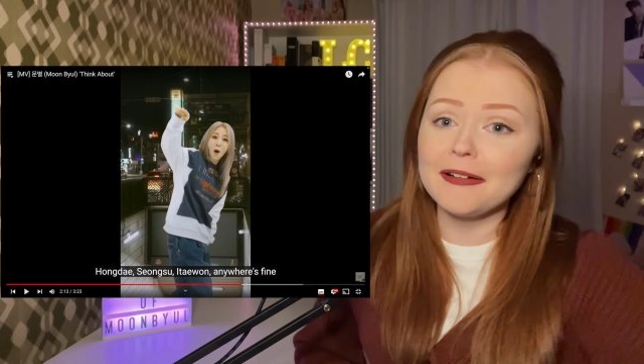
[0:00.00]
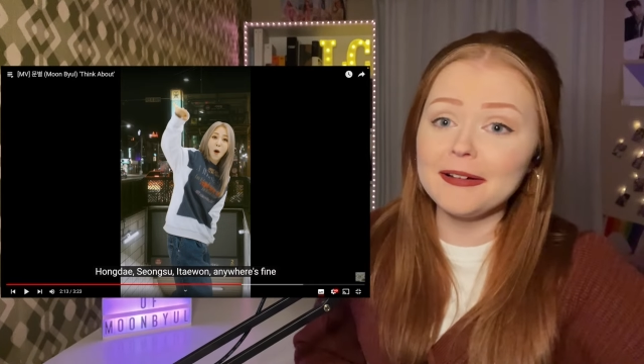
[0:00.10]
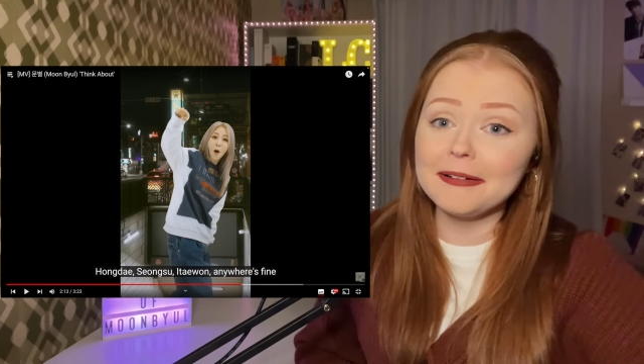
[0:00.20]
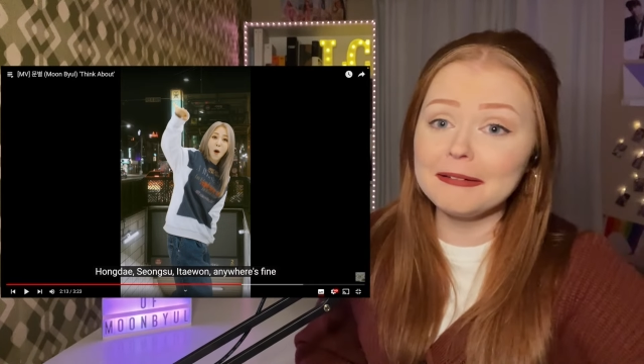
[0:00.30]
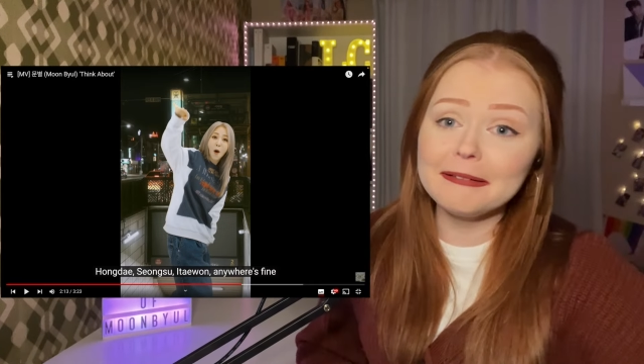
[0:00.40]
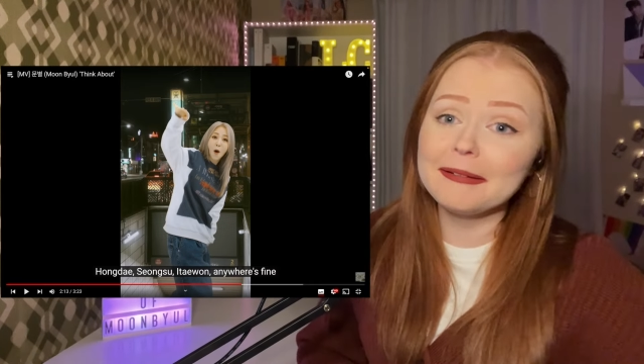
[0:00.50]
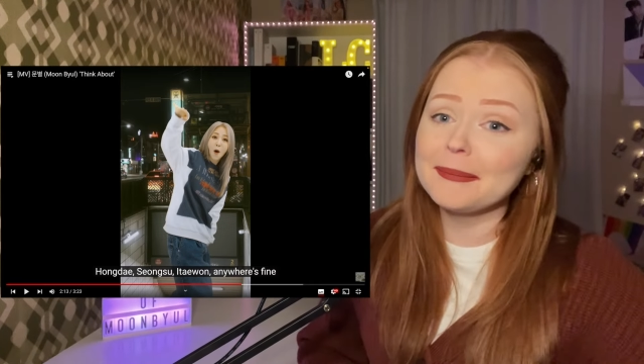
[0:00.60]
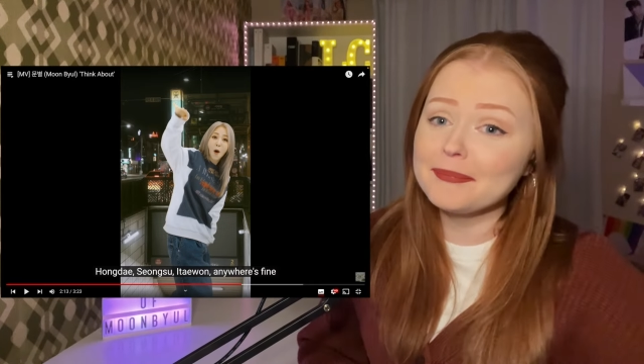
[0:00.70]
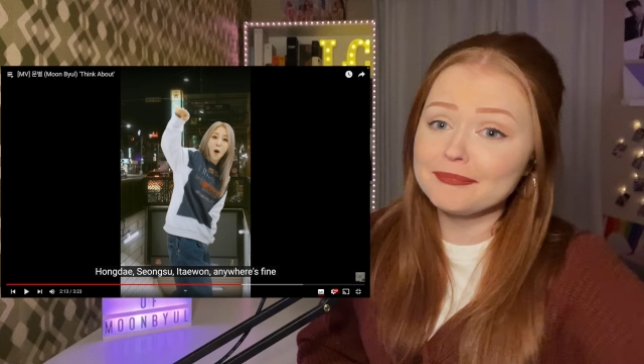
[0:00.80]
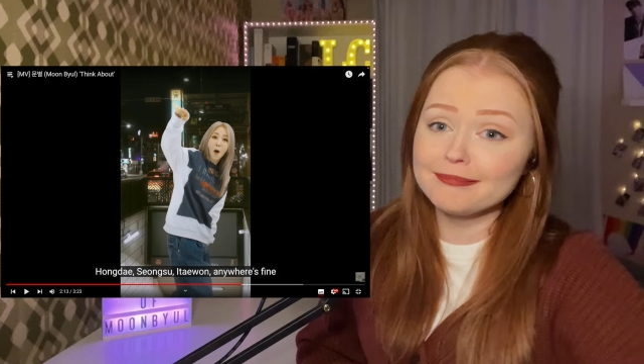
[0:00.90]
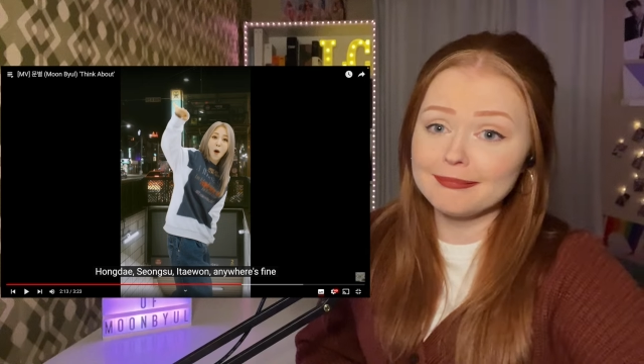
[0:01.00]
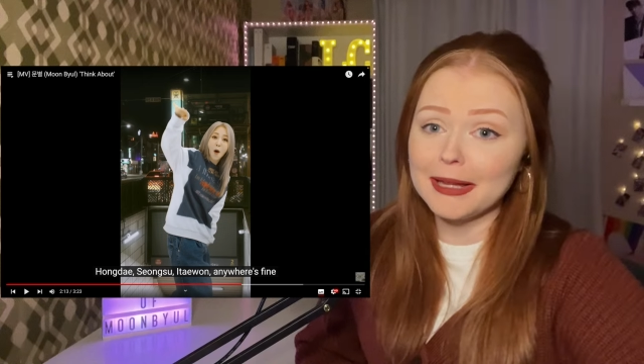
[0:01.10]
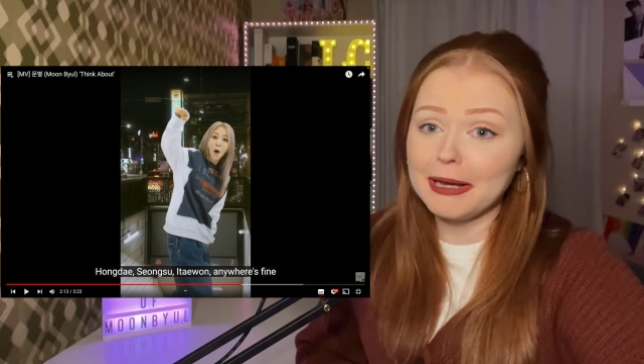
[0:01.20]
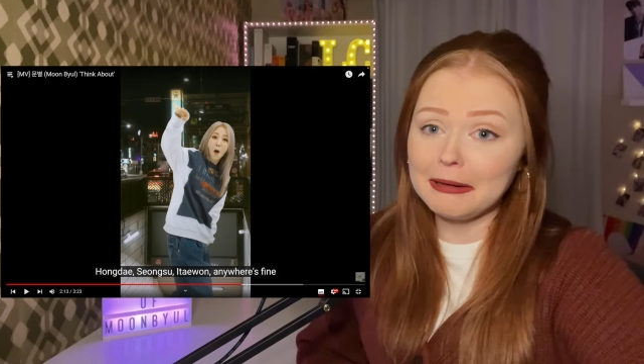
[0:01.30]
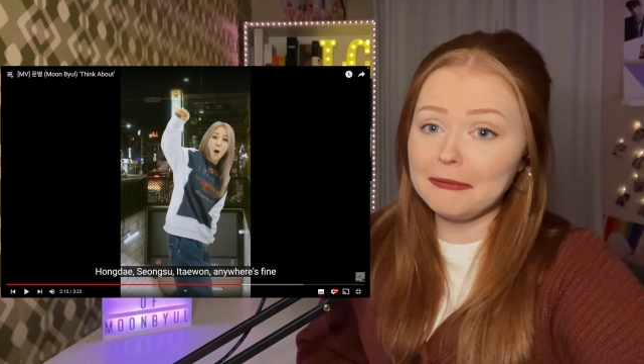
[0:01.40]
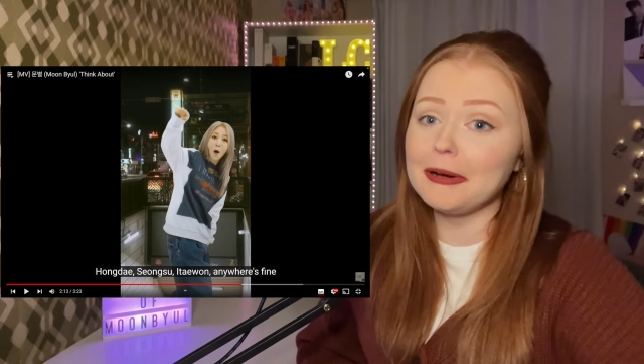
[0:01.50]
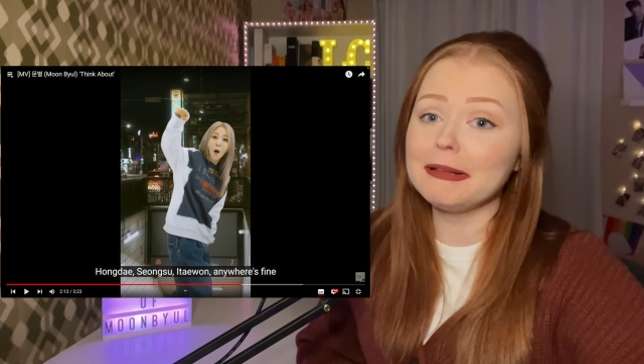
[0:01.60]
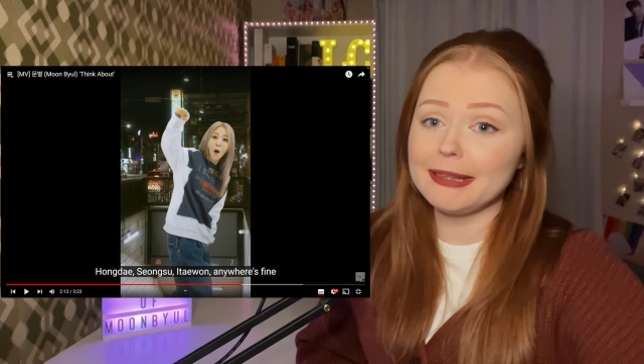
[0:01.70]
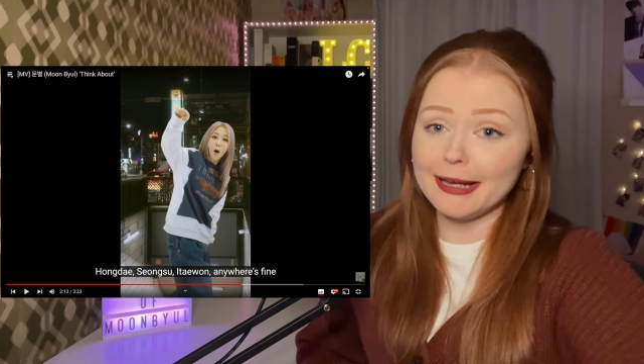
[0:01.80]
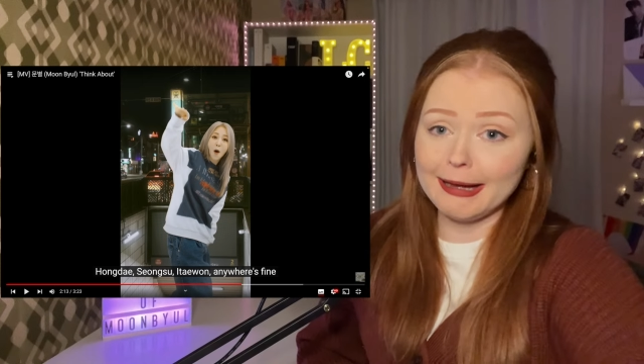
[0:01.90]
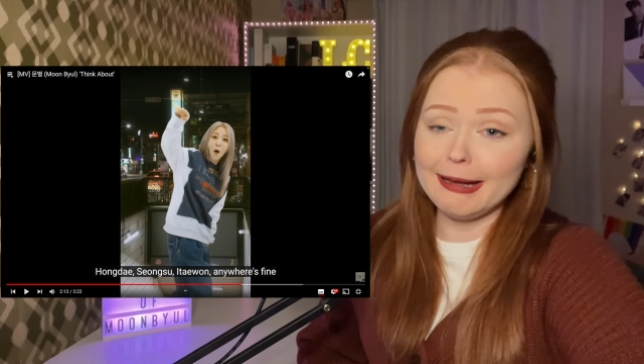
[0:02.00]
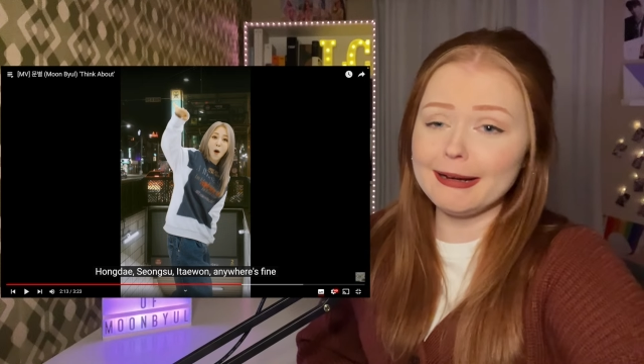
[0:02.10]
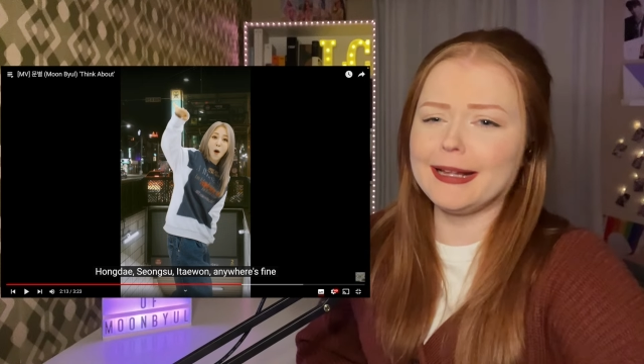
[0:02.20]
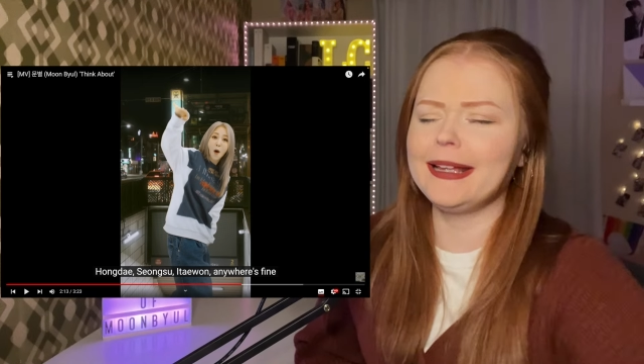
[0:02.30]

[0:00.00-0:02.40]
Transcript: "Oh, I want that."